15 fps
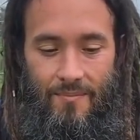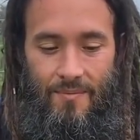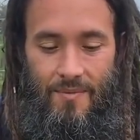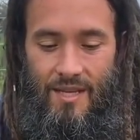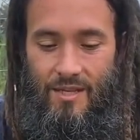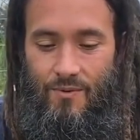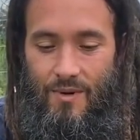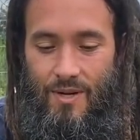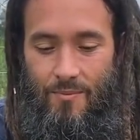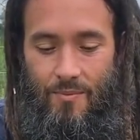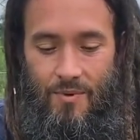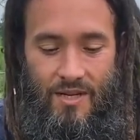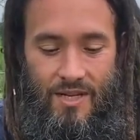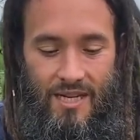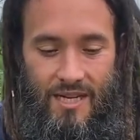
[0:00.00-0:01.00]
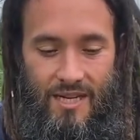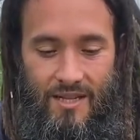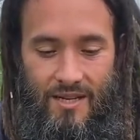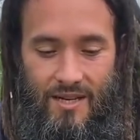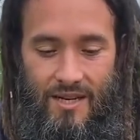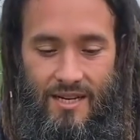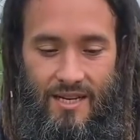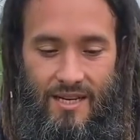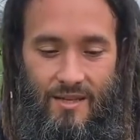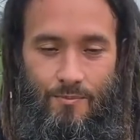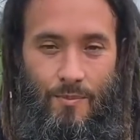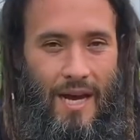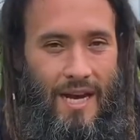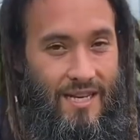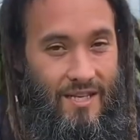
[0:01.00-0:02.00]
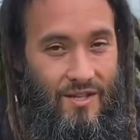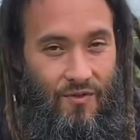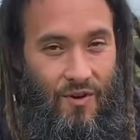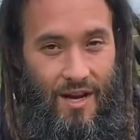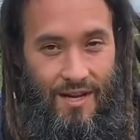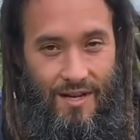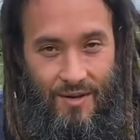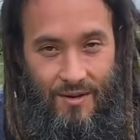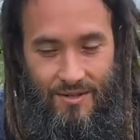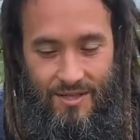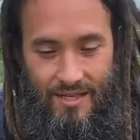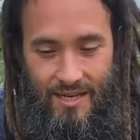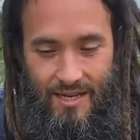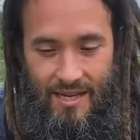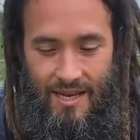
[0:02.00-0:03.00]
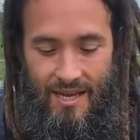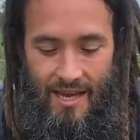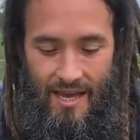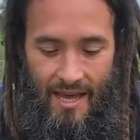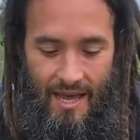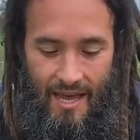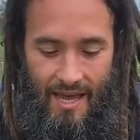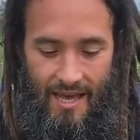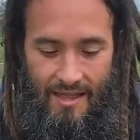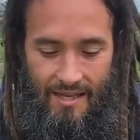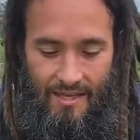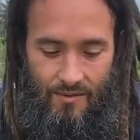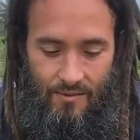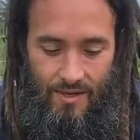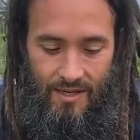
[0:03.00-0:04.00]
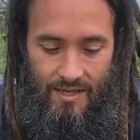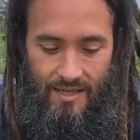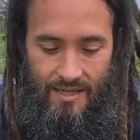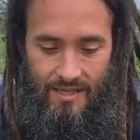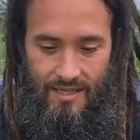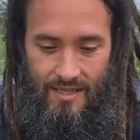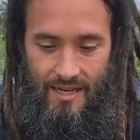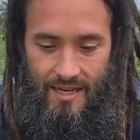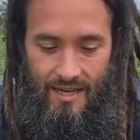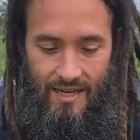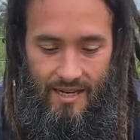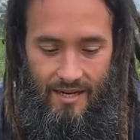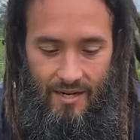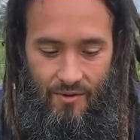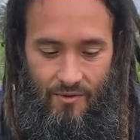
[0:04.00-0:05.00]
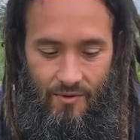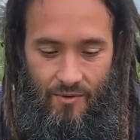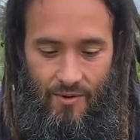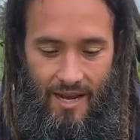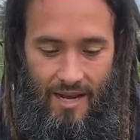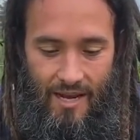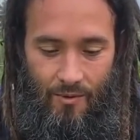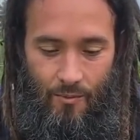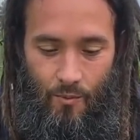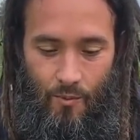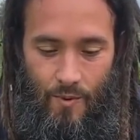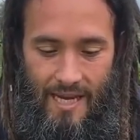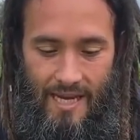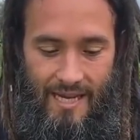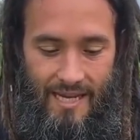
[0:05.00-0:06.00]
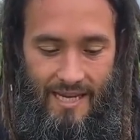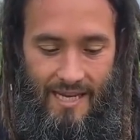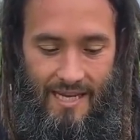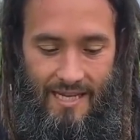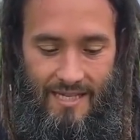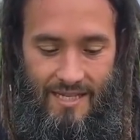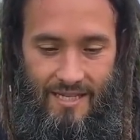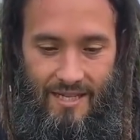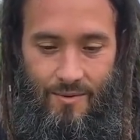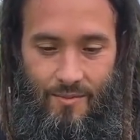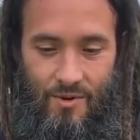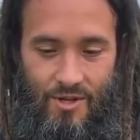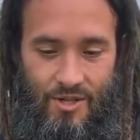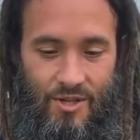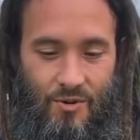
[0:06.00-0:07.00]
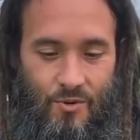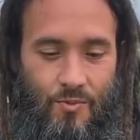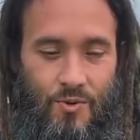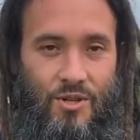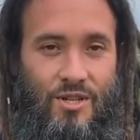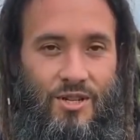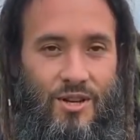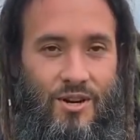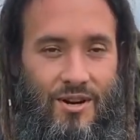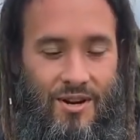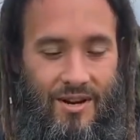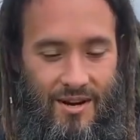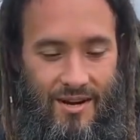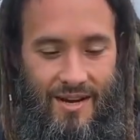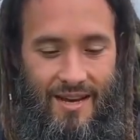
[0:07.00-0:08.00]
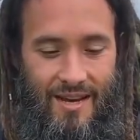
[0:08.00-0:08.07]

This one in particular is Bidens frondosa, and this one is a great weedy summer superstar.